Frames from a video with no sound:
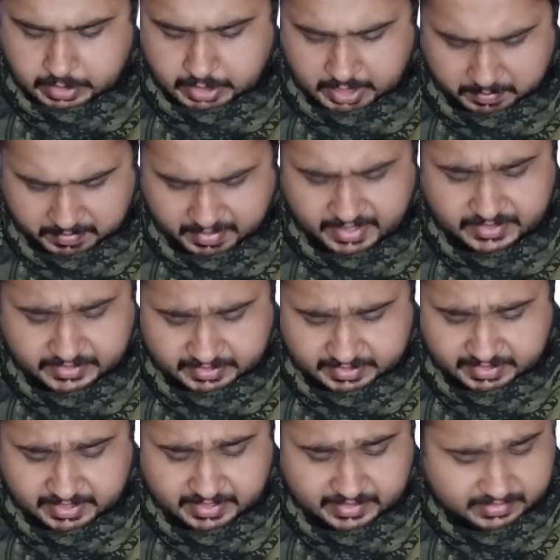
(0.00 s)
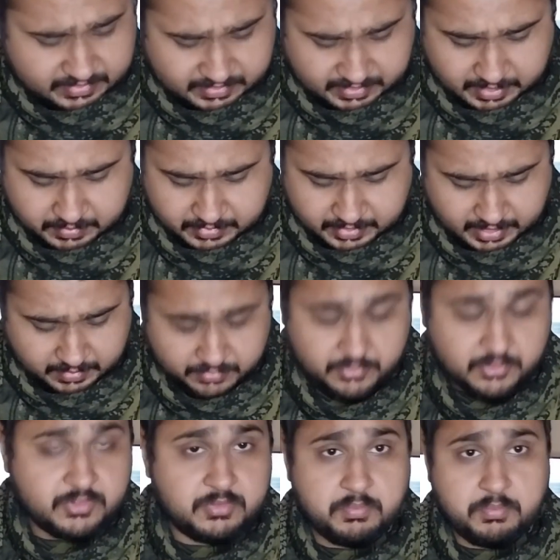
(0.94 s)
amazing at the same time.
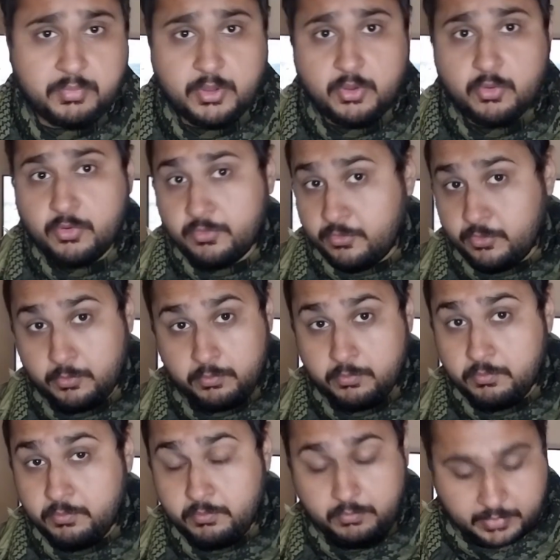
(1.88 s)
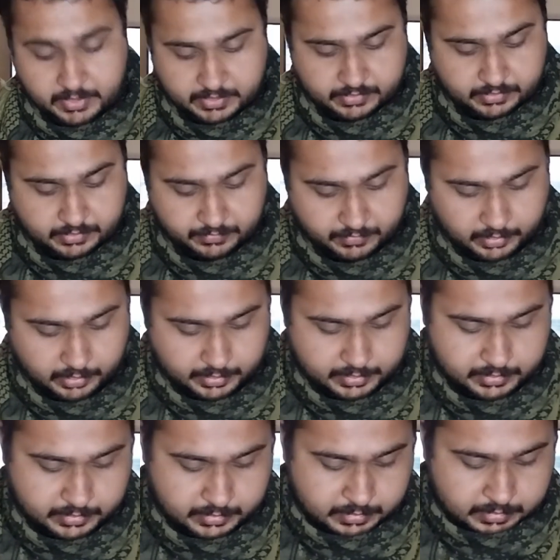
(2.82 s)
This beautiful piece of art.
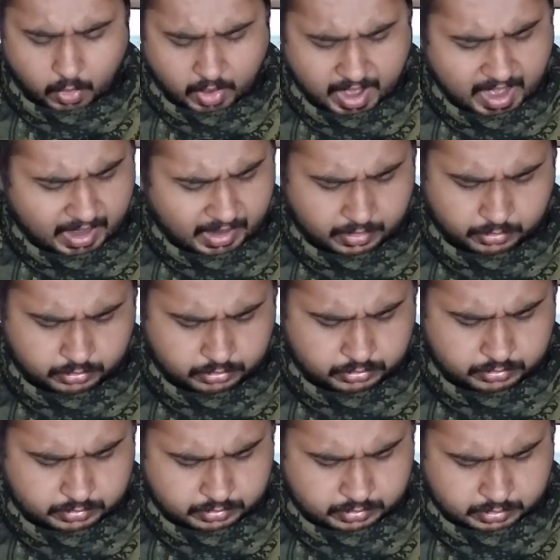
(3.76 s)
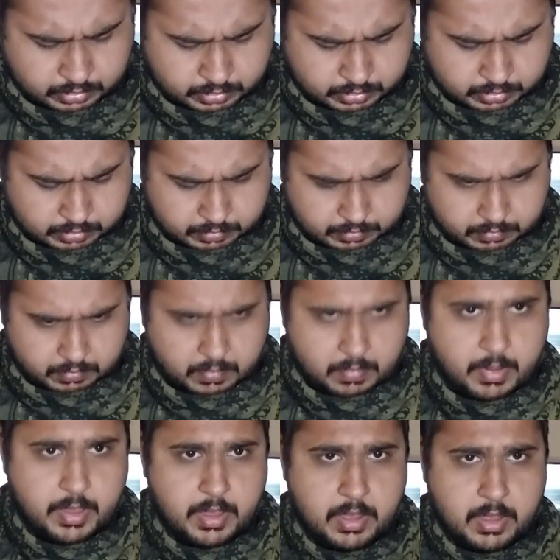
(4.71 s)
Wow.
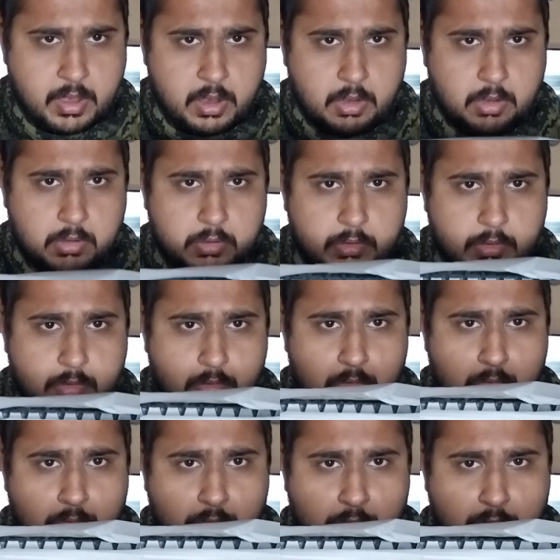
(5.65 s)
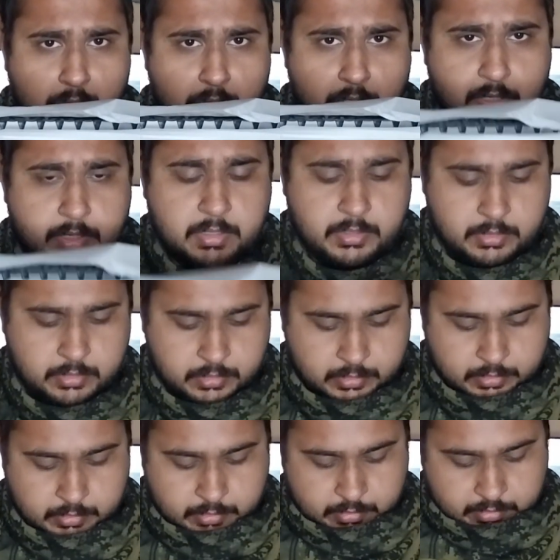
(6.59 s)
Behold.
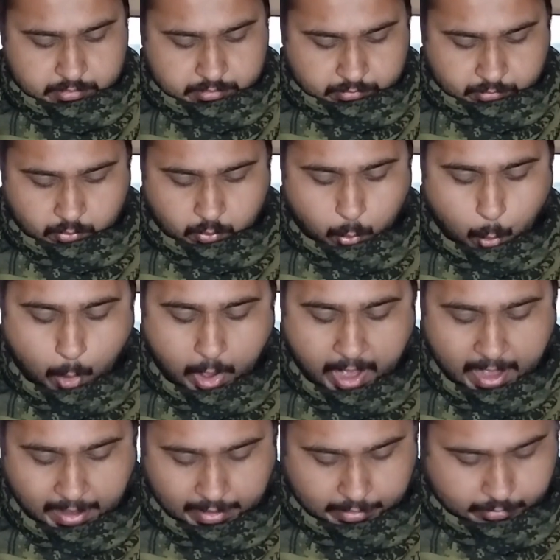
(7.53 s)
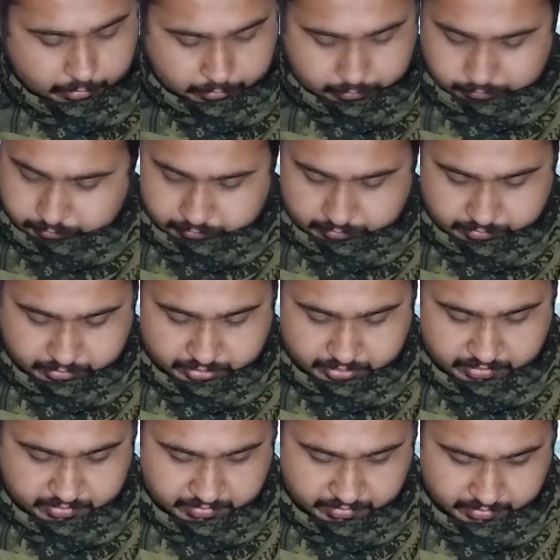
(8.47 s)
Wow,
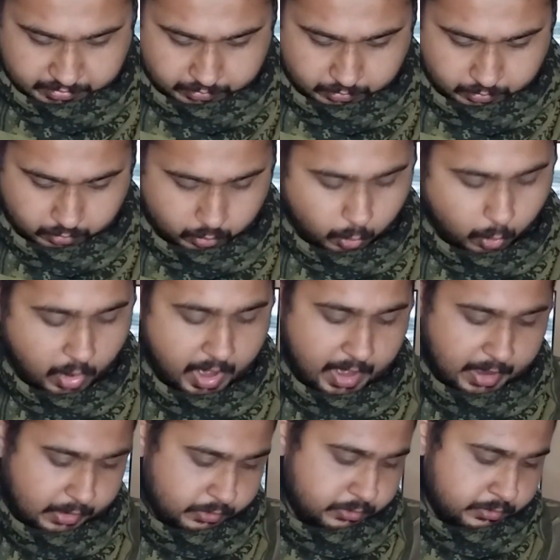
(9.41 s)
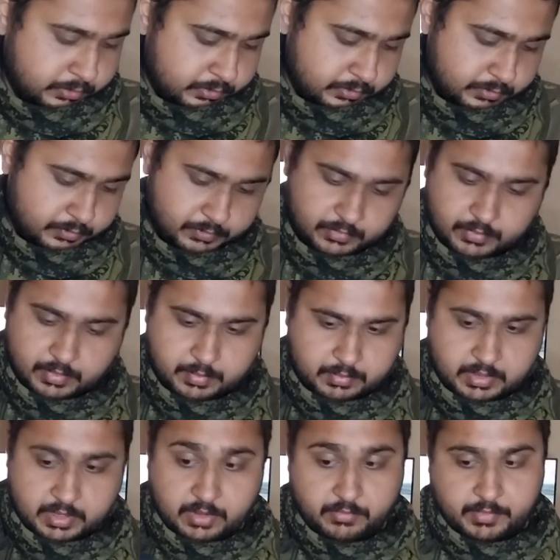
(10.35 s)
just wow,
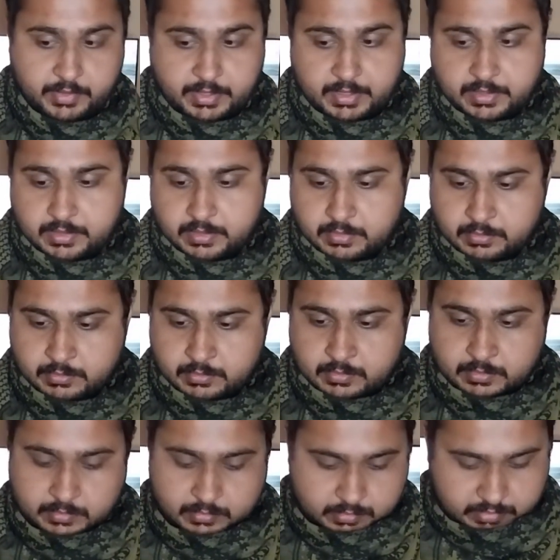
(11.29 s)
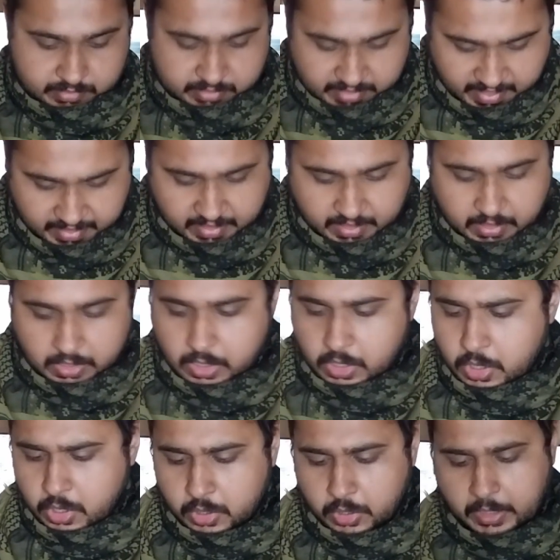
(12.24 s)
I'm loving it. Take a
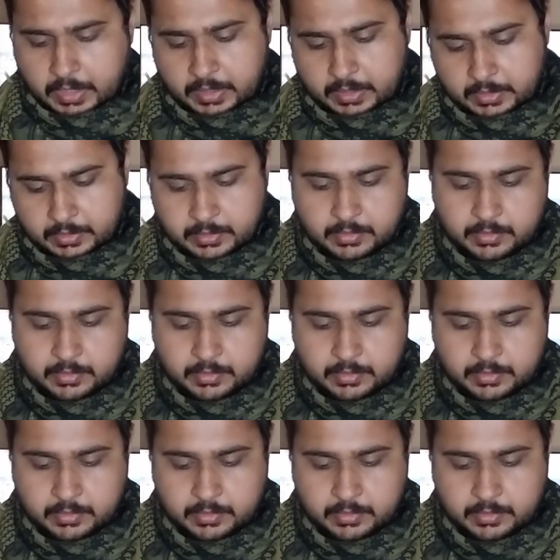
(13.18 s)
look.